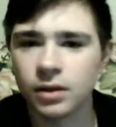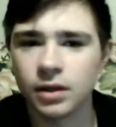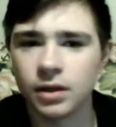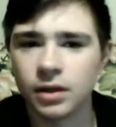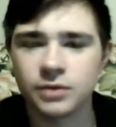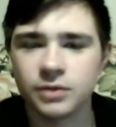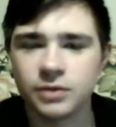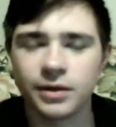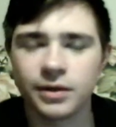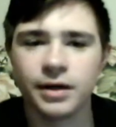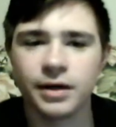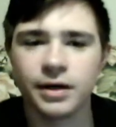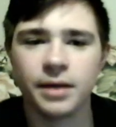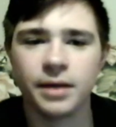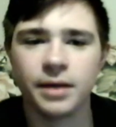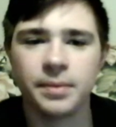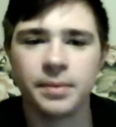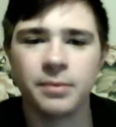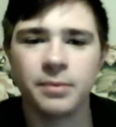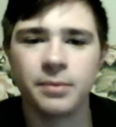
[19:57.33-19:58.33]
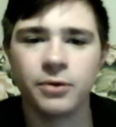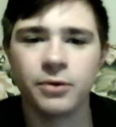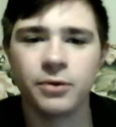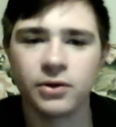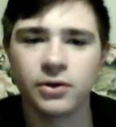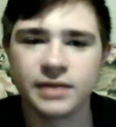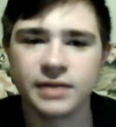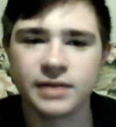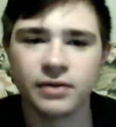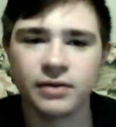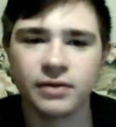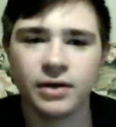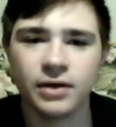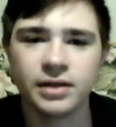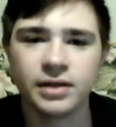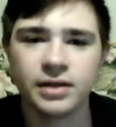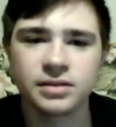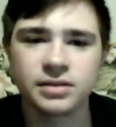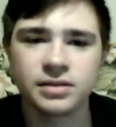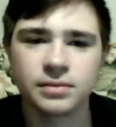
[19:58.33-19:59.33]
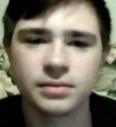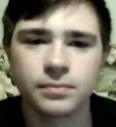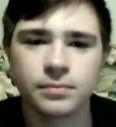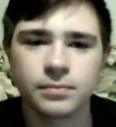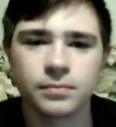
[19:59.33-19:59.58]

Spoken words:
As we got 9 people here, 10 likes.